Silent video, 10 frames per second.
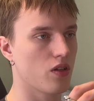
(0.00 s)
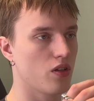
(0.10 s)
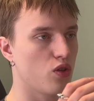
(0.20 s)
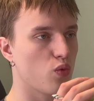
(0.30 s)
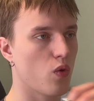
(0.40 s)

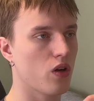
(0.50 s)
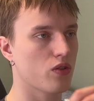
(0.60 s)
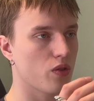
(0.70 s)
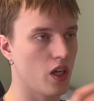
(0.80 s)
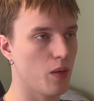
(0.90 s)
you want
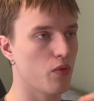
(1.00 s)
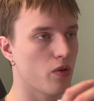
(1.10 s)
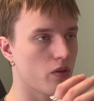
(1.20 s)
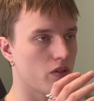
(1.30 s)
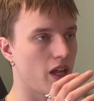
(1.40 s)
to keep
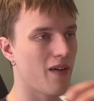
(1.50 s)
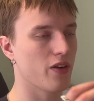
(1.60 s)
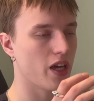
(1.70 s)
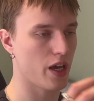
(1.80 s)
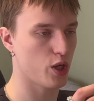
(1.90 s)
your
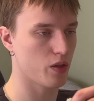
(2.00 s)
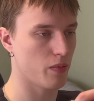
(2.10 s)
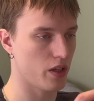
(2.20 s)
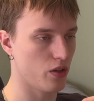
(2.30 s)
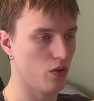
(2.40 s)
navigation
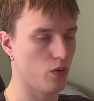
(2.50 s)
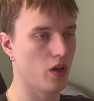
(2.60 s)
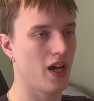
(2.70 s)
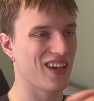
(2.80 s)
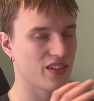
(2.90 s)
menu
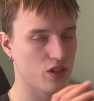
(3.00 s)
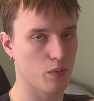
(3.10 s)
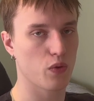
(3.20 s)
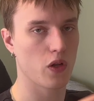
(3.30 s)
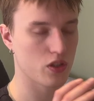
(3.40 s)
as
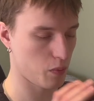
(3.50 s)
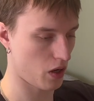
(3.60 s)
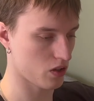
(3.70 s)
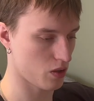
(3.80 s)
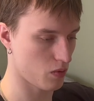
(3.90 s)
simple as
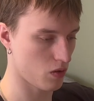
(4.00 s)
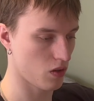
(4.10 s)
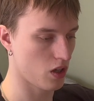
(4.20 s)
possible.